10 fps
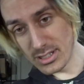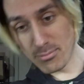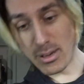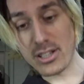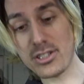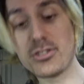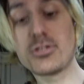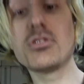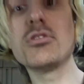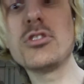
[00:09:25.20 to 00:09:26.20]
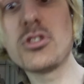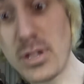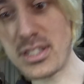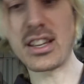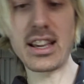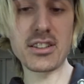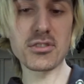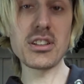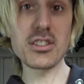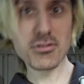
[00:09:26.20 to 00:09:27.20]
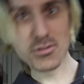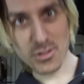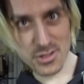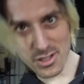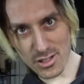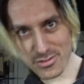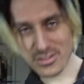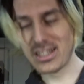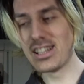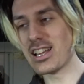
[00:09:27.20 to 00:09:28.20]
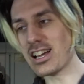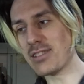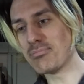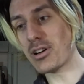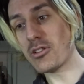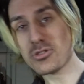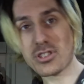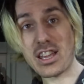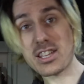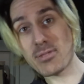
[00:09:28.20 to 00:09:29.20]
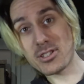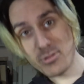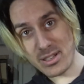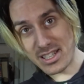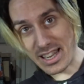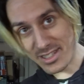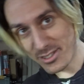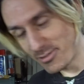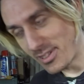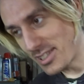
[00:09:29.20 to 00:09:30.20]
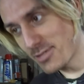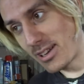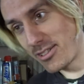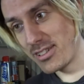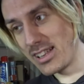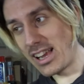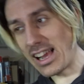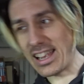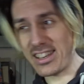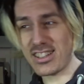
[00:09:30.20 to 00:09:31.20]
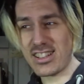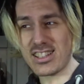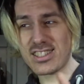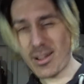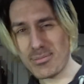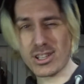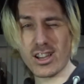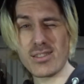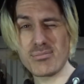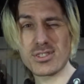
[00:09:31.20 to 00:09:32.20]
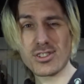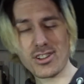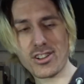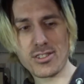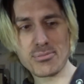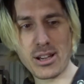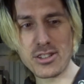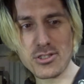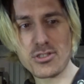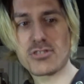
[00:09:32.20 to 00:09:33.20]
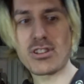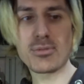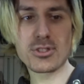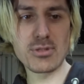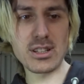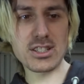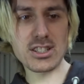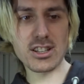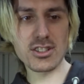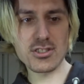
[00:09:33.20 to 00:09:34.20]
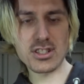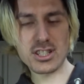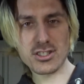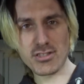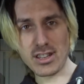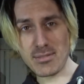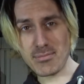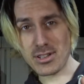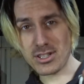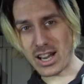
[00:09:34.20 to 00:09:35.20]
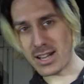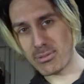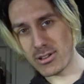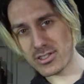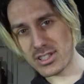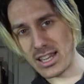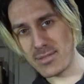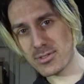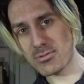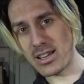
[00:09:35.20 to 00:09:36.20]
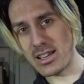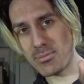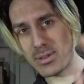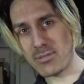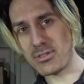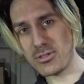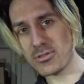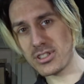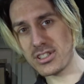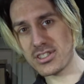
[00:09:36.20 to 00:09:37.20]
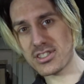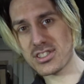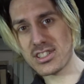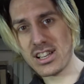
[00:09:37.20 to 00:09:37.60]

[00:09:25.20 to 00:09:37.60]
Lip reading: my Twitter handle is CrawlordSoft. But also that is my Twitch handle as well. And sometimes, not a lot, but I do stream on Twitch. I usually stream Jackbox games where I play with the audience.